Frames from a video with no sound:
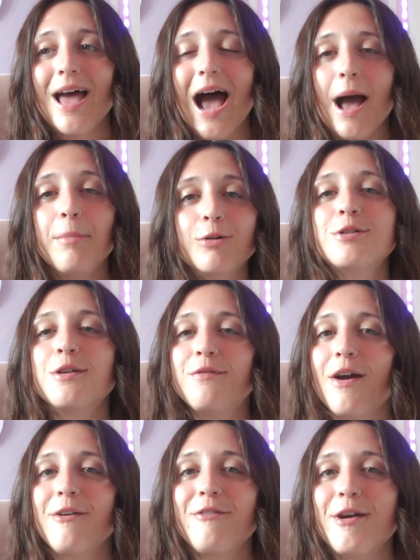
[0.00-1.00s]
I'm also
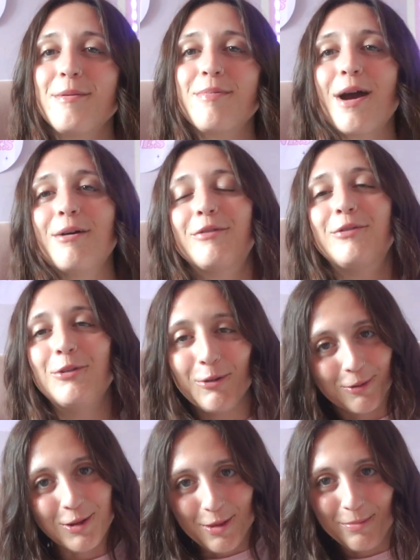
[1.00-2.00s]
very proud of
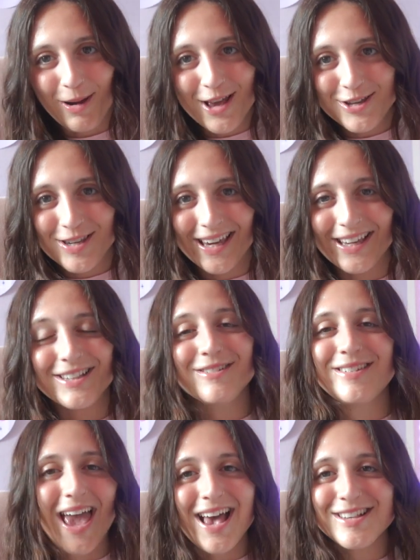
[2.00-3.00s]
Nora the plushie. So
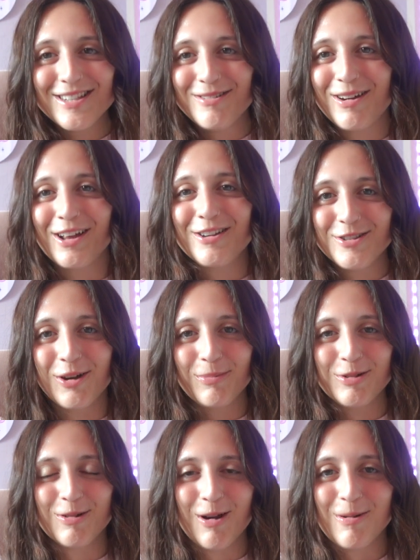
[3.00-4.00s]
yes, you can
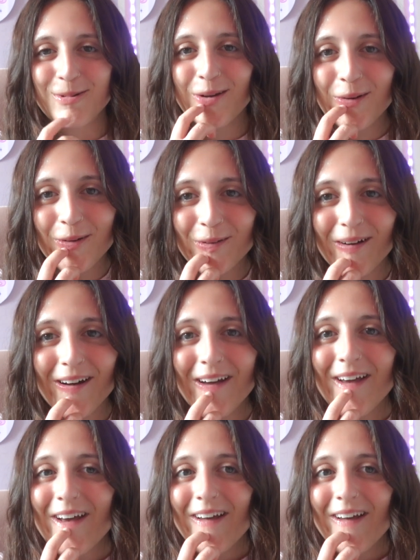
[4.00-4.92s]
adopt your own Nora.